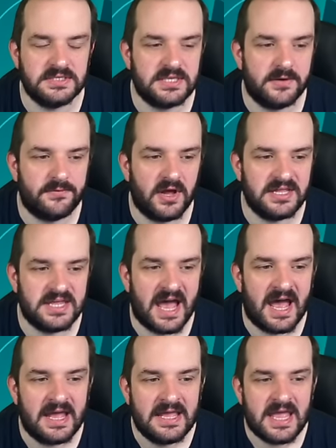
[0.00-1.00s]
stuff like
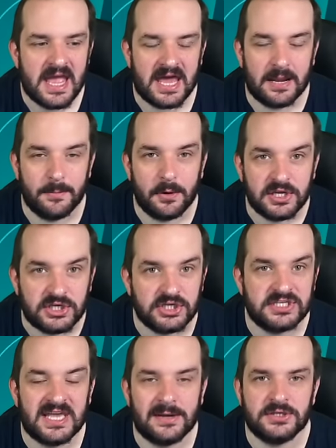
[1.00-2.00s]
that, and I'm only
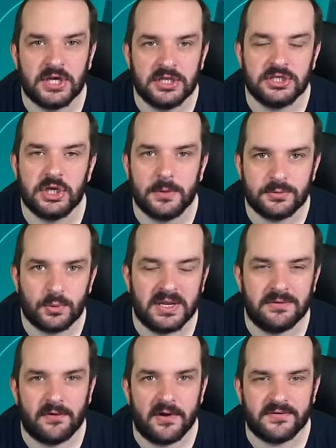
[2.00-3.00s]
just outside the top
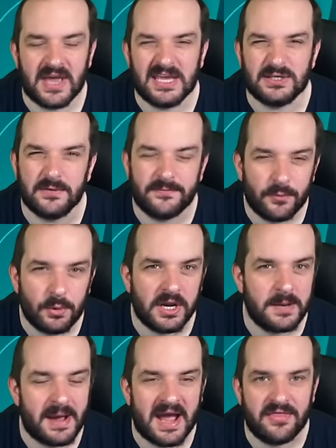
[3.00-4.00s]
twenty-five K. So I've fallen
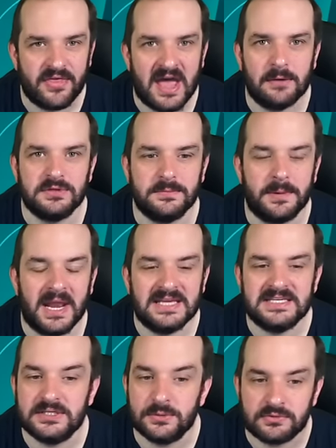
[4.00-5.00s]
about a thousand
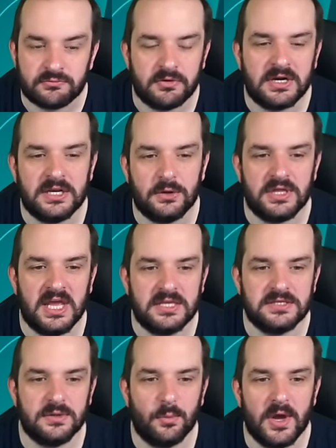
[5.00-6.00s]
places, so it's really not the end
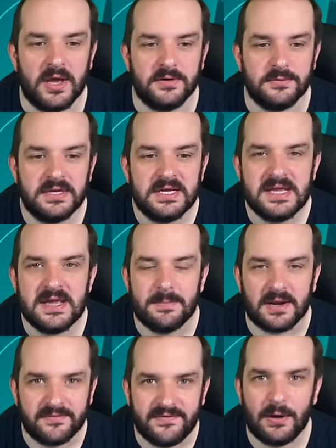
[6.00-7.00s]
of the world. But
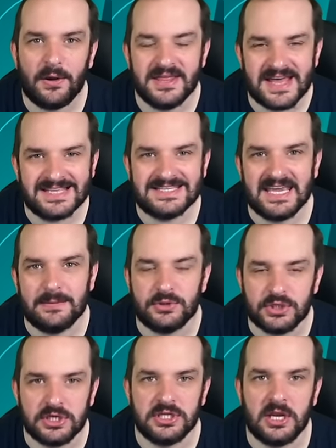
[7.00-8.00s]
I felt like that team
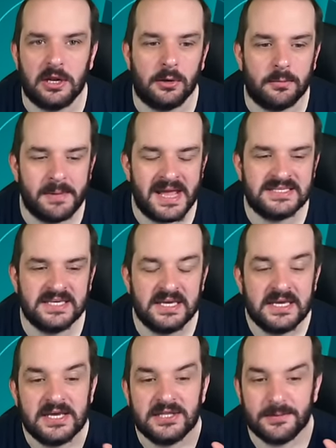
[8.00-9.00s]
should have done a lot better.
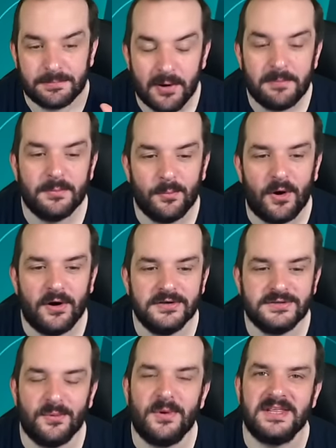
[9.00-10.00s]
The problem was,
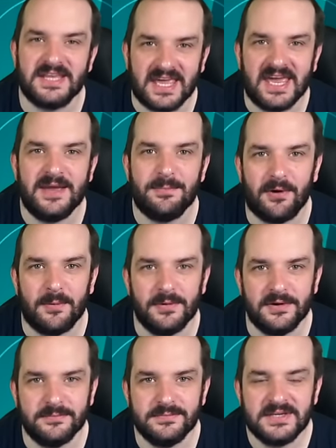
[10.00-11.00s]
or one of the key
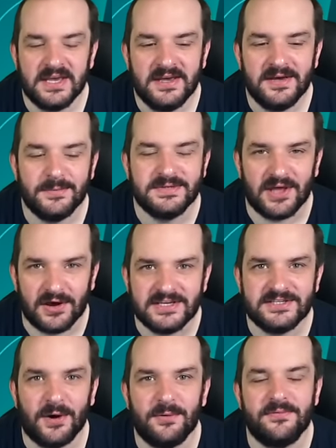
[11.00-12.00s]
problems, was that I
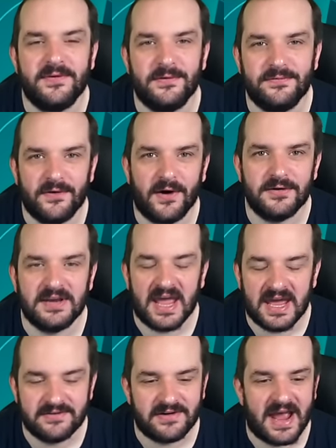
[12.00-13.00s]
sold Phil Foden
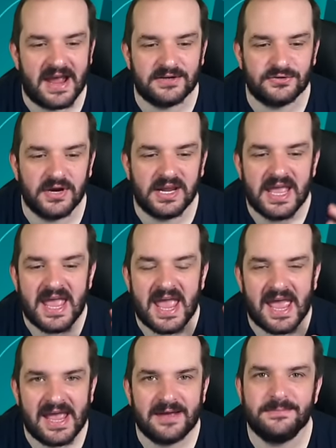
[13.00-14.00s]
ahead of a hat-trick.
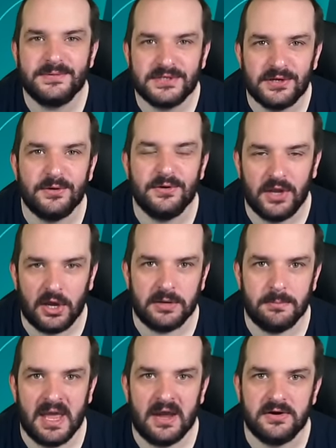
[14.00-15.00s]
Absolute
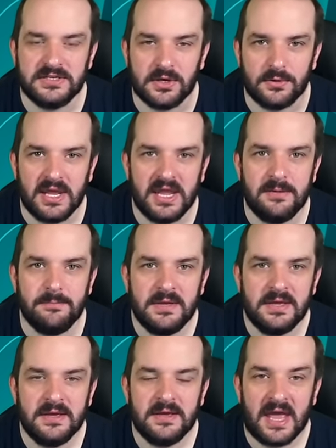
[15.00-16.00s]
nightmare. I sold him,
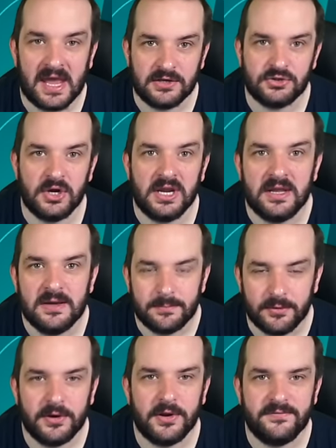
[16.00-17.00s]
hat-trick.
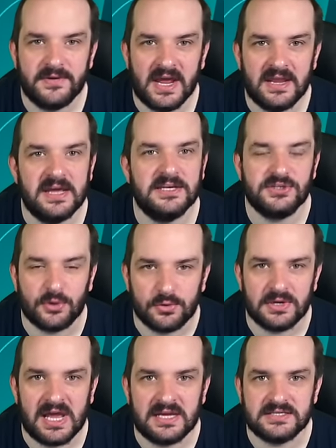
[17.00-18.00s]
Bruno Fernandes scored
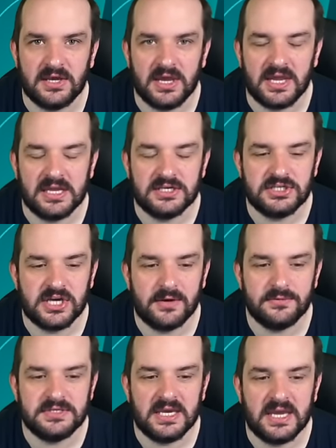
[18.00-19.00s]
last night against
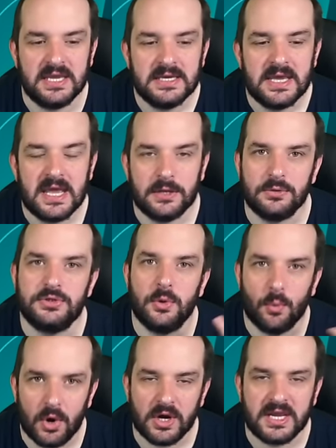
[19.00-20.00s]
Chelsea, and also
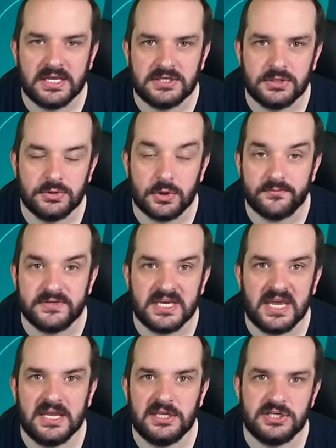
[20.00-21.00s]
Watkins, who's obviously
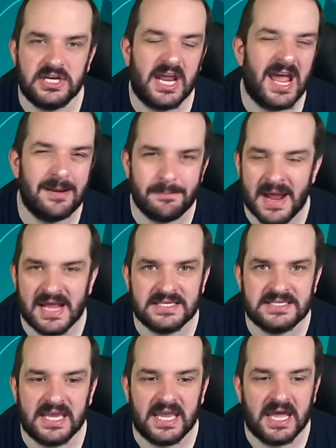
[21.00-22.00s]
injured and had Man
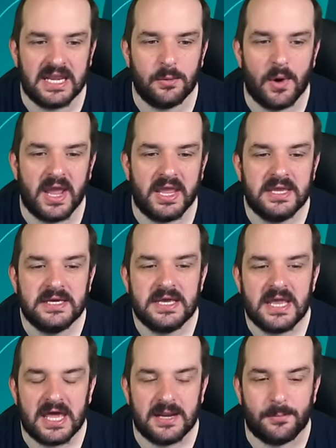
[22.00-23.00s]
City anyway.
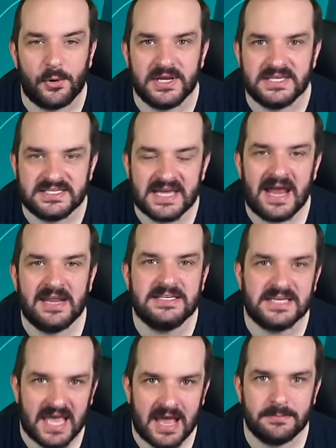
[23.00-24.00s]
And I bought in Salah to
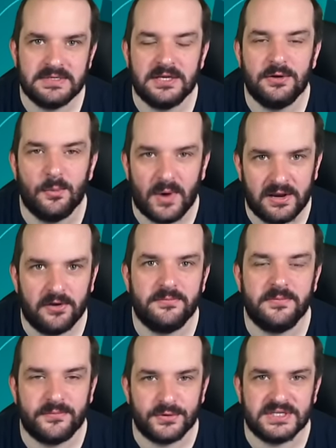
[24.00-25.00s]
captain, who went off
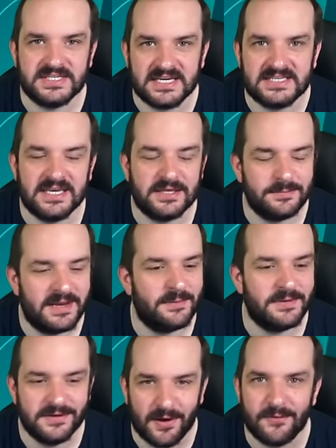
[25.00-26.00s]
before the sixtieth minute
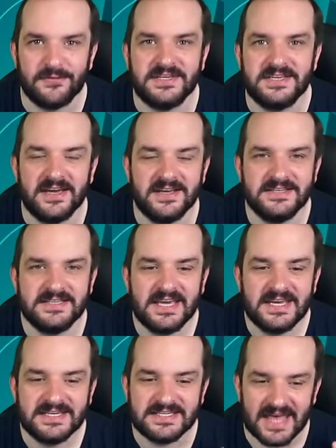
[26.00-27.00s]
with no returns.
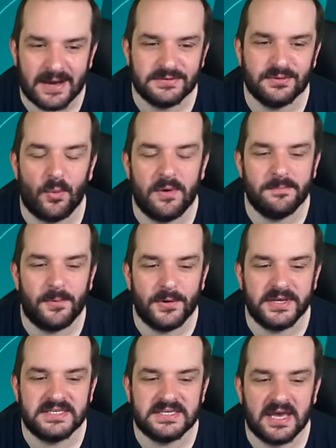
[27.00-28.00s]
So that was a
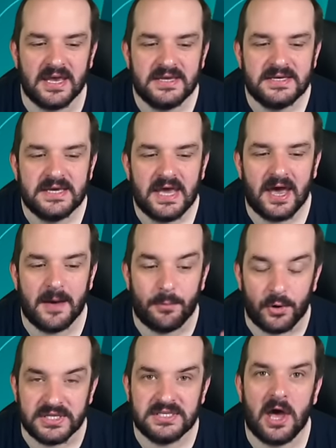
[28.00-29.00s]
one-pointer. Uh, I
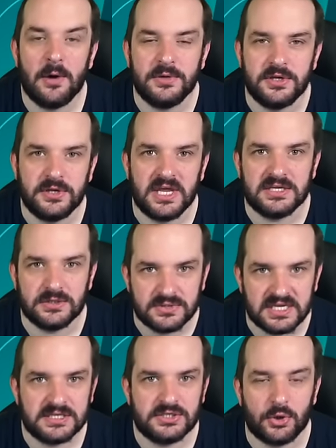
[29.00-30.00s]
bought in Darwin Nunez, who
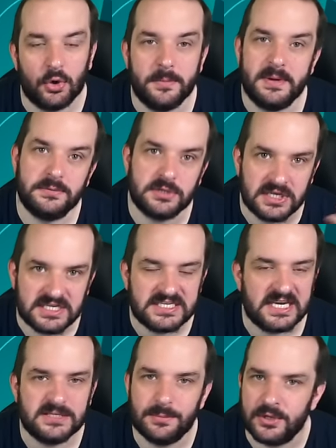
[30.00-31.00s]
did score, but it was only
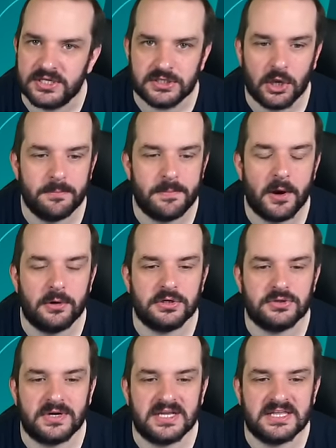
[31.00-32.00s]
six points, no bonus
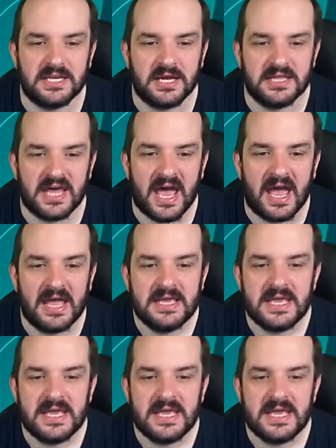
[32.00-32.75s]
or anything like that.